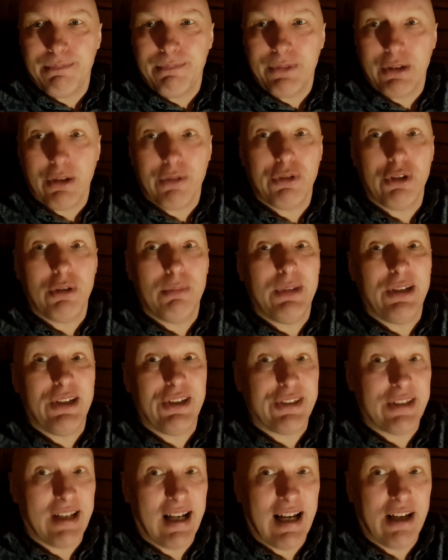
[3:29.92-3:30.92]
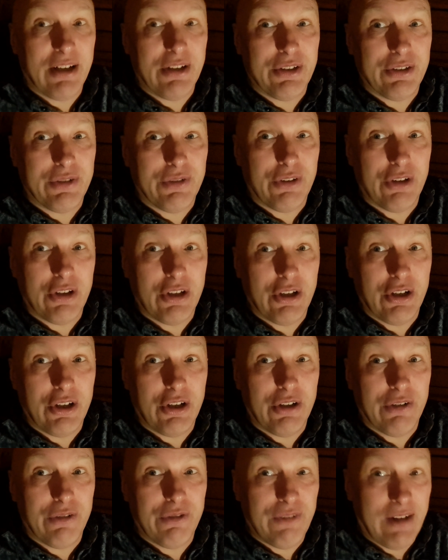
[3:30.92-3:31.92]
So a few minutes silence for
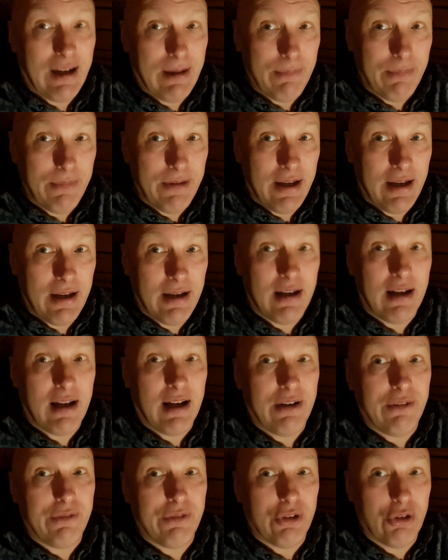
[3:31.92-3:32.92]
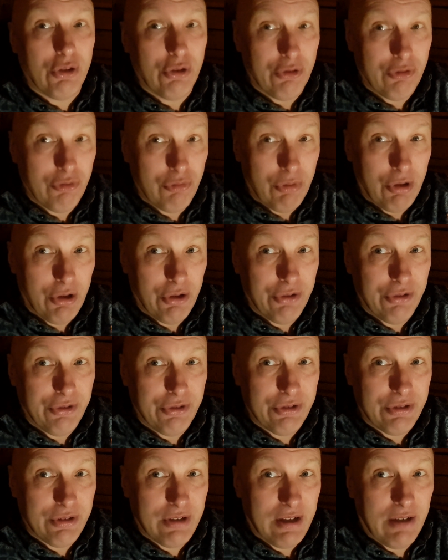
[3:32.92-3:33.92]
the family and for the loved
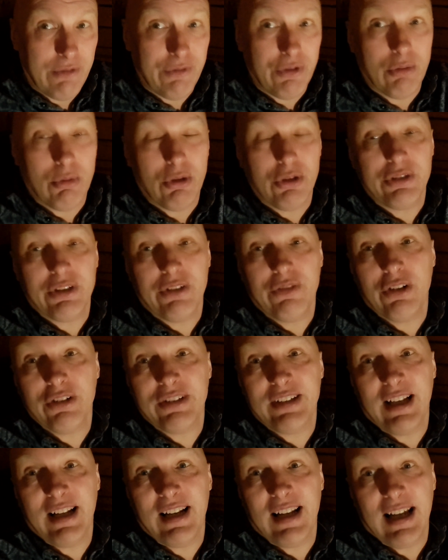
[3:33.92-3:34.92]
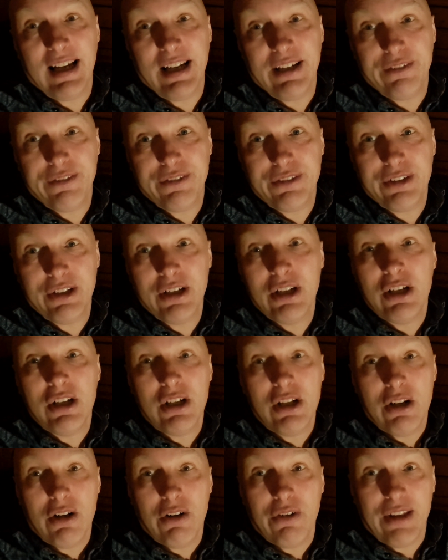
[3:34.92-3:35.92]
ones and for the ones that lost their lives.
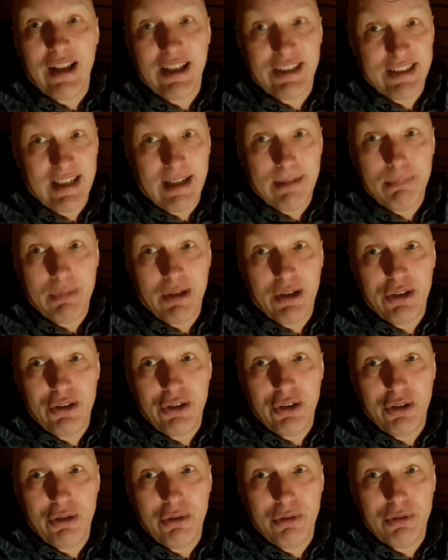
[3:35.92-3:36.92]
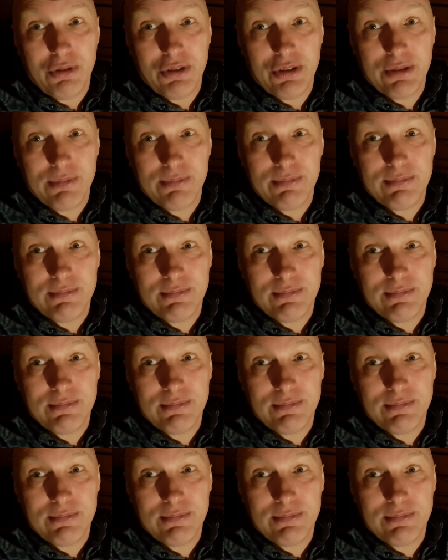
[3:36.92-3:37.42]
Well, that sad bit of news.